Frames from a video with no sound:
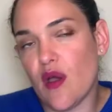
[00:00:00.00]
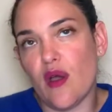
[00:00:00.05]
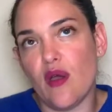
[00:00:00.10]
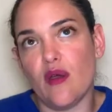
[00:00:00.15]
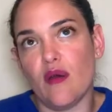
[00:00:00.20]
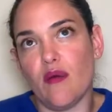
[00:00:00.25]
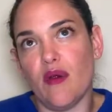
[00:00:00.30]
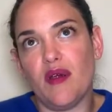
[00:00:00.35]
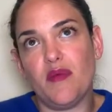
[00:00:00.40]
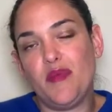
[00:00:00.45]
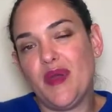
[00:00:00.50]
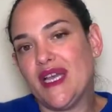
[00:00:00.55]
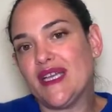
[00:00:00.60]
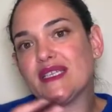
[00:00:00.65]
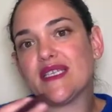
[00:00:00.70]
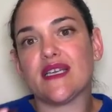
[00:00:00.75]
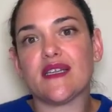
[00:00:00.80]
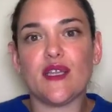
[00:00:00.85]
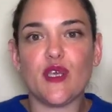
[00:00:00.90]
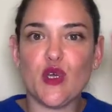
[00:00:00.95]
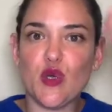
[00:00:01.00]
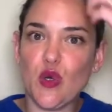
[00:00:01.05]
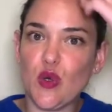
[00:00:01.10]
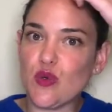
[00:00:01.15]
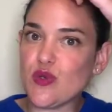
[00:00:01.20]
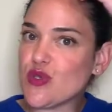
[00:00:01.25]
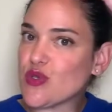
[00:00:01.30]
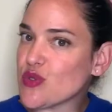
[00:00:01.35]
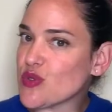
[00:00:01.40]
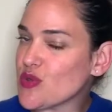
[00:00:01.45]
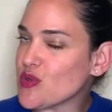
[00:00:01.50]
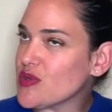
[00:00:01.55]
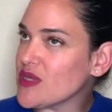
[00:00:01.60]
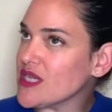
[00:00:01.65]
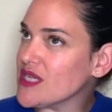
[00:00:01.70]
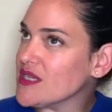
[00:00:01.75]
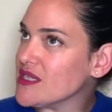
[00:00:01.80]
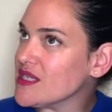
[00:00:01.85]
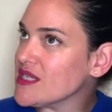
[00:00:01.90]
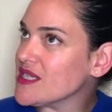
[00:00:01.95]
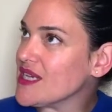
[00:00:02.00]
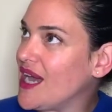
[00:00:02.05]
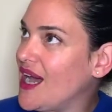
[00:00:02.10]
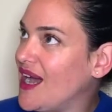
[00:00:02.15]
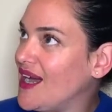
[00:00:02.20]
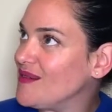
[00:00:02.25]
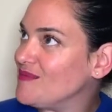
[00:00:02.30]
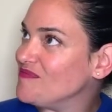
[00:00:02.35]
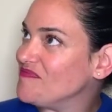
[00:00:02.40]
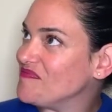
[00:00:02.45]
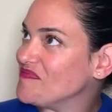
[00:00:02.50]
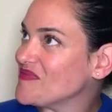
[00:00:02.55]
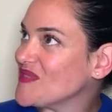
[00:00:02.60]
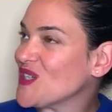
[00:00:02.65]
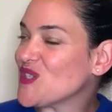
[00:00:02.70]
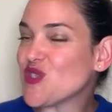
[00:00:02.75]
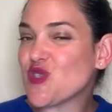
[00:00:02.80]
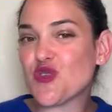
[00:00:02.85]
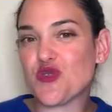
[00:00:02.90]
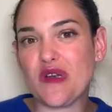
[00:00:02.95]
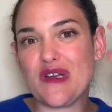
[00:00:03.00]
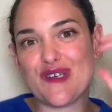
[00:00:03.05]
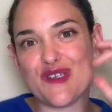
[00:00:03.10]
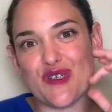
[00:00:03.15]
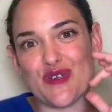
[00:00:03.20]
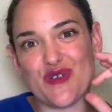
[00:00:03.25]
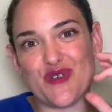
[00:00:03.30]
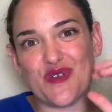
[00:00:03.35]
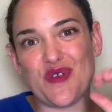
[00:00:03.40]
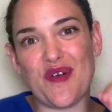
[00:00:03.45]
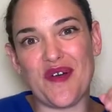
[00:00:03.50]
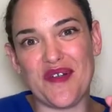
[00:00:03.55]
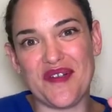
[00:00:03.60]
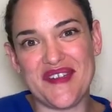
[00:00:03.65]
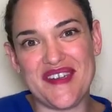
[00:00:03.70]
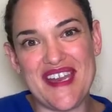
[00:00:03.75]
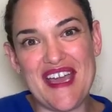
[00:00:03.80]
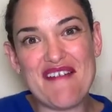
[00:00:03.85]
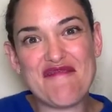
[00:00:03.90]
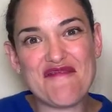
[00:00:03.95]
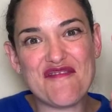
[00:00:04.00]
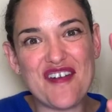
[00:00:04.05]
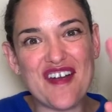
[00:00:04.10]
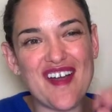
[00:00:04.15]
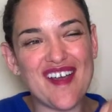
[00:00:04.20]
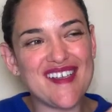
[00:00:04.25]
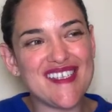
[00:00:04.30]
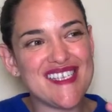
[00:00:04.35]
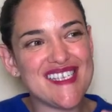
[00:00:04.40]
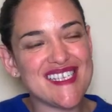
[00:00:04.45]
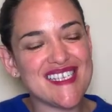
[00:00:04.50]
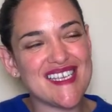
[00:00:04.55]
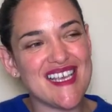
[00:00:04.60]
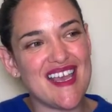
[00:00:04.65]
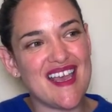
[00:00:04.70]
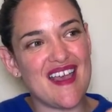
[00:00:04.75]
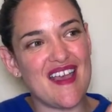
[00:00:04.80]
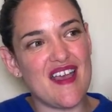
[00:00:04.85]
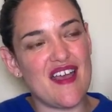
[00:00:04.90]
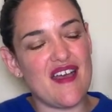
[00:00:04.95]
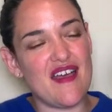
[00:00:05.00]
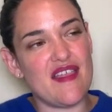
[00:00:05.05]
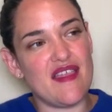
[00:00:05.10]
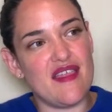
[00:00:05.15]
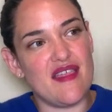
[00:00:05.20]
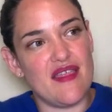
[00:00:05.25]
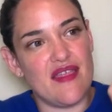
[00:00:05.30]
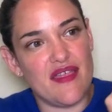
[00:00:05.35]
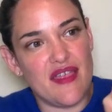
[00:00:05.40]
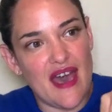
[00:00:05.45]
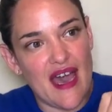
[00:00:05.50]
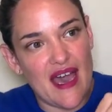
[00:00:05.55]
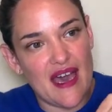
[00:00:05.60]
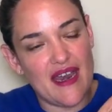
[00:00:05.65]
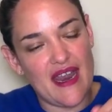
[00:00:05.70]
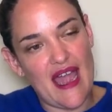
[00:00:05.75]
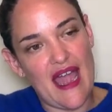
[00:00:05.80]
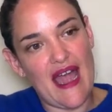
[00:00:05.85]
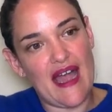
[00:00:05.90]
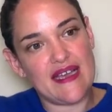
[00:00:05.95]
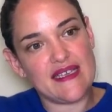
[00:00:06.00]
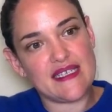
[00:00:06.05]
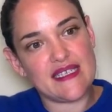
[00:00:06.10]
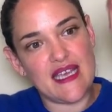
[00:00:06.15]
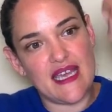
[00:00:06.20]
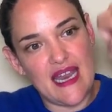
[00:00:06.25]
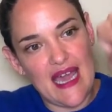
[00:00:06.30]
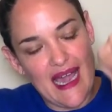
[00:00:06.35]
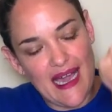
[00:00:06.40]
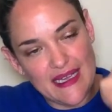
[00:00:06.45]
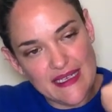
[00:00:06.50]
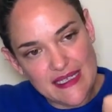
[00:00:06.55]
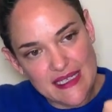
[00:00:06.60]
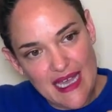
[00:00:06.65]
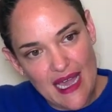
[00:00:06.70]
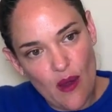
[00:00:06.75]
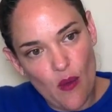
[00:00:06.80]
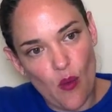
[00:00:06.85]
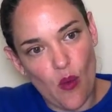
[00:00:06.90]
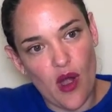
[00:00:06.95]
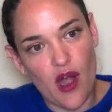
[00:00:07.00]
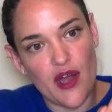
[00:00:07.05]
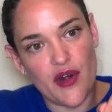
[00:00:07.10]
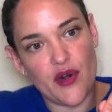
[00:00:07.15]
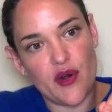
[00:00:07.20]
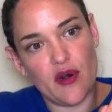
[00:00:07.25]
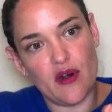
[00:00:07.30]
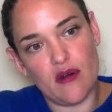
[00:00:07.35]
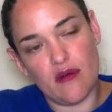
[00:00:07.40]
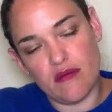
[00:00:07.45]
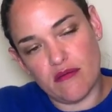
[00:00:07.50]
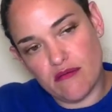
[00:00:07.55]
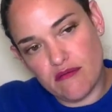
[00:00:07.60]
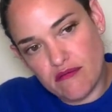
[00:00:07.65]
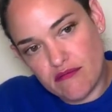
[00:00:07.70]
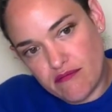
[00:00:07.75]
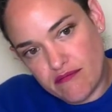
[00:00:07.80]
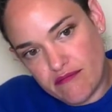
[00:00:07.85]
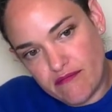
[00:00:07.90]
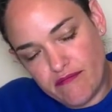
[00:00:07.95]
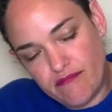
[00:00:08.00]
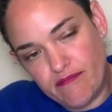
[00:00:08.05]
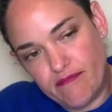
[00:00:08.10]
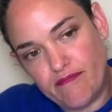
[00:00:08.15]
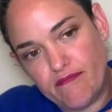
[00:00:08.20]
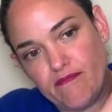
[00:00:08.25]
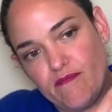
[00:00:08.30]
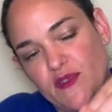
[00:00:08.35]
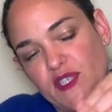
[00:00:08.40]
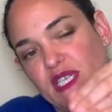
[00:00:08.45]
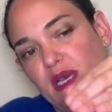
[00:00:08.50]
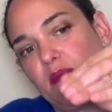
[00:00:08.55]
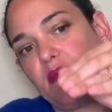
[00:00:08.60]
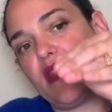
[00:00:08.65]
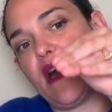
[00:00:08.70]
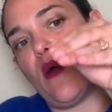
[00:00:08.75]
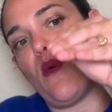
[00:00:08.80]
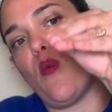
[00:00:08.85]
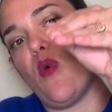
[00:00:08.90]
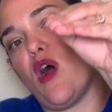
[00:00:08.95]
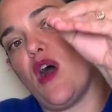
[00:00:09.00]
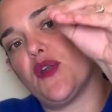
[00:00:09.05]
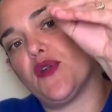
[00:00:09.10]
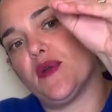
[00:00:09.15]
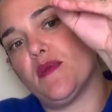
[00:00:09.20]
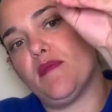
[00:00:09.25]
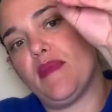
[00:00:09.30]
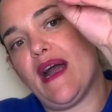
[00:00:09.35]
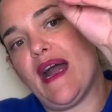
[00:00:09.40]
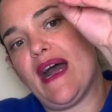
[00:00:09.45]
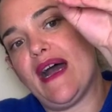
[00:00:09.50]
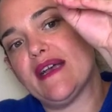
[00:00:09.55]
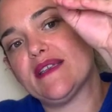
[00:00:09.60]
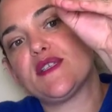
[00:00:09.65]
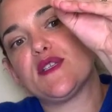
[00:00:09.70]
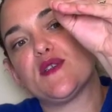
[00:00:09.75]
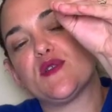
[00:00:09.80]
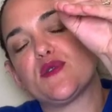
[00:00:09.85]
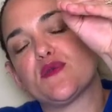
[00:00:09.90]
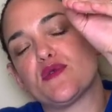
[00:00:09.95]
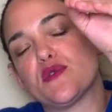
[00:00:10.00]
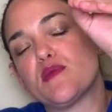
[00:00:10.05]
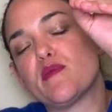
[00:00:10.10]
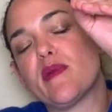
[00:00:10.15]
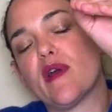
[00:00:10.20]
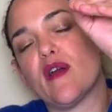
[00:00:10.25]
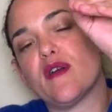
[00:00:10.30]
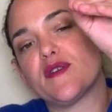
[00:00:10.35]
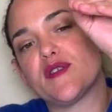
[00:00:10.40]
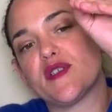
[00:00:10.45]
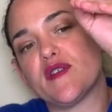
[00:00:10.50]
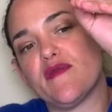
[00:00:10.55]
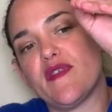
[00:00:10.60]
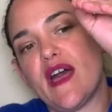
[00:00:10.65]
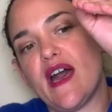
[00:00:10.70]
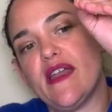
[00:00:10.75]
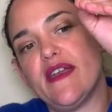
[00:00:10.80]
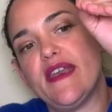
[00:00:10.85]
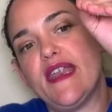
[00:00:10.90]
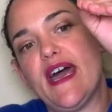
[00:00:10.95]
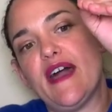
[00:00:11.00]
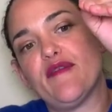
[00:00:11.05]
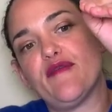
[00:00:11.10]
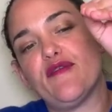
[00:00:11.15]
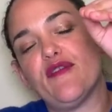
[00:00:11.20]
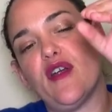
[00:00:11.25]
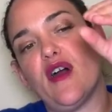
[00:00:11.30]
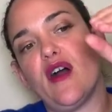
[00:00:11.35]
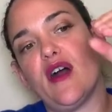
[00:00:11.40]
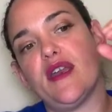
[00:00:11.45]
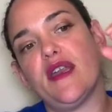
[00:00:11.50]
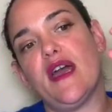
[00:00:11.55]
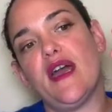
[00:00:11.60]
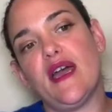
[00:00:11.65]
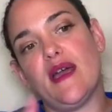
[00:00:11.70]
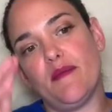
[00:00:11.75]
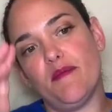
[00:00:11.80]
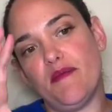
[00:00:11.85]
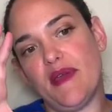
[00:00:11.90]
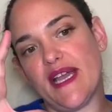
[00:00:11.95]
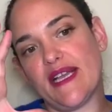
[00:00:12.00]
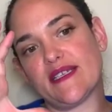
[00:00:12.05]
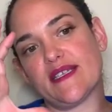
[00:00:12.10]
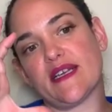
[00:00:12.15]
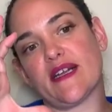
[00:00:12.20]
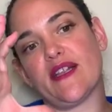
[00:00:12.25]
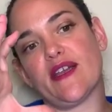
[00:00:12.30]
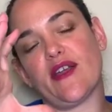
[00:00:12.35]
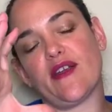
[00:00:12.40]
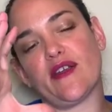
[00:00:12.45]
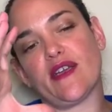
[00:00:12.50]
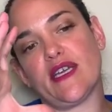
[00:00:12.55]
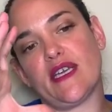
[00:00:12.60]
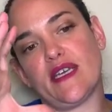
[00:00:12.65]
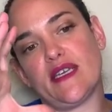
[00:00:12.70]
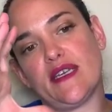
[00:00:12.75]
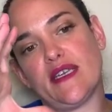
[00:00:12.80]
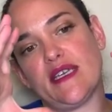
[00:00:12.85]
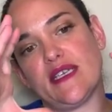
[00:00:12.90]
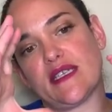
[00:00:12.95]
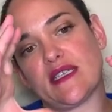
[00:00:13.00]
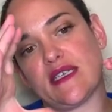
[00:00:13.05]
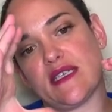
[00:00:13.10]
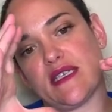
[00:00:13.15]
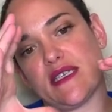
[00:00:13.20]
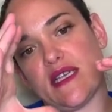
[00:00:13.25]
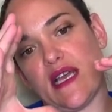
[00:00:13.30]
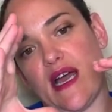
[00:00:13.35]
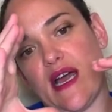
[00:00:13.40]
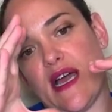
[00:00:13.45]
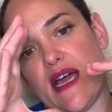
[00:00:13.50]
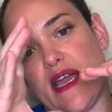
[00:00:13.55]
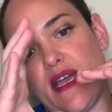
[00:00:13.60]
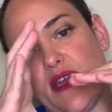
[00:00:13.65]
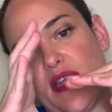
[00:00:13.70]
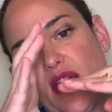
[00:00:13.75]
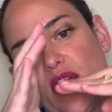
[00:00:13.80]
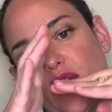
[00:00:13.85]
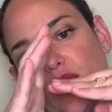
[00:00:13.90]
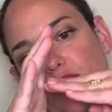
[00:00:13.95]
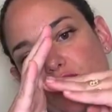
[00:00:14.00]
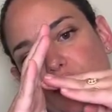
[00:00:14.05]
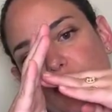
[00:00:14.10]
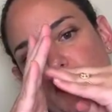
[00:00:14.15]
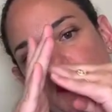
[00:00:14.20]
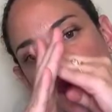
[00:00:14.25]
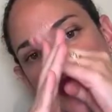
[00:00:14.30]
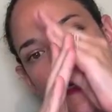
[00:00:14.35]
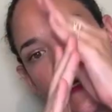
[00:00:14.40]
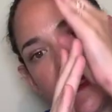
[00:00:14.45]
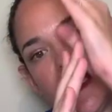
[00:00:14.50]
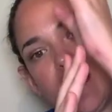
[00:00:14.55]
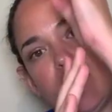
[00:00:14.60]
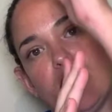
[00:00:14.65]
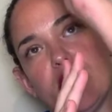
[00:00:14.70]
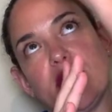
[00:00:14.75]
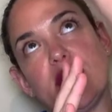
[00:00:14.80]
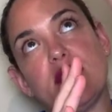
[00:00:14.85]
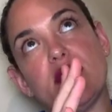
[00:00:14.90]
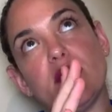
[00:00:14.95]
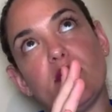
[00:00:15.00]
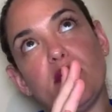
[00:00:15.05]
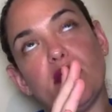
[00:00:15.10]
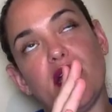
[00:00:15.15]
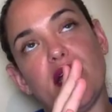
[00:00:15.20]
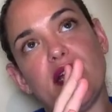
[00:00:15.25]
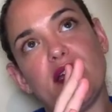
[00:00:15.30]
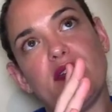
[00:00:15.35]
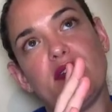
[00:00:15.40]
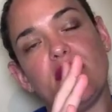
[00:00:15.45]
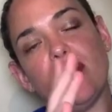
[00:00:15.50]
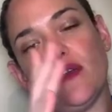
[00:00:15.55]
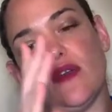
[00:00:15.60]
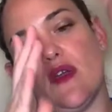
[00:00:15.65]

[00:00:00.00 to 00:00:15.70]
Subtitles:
where it basically goes through these structures called nephrons. That as that water, some of that water passes through parts of that nephron, basically our kidneys decide, do I keep it in the blood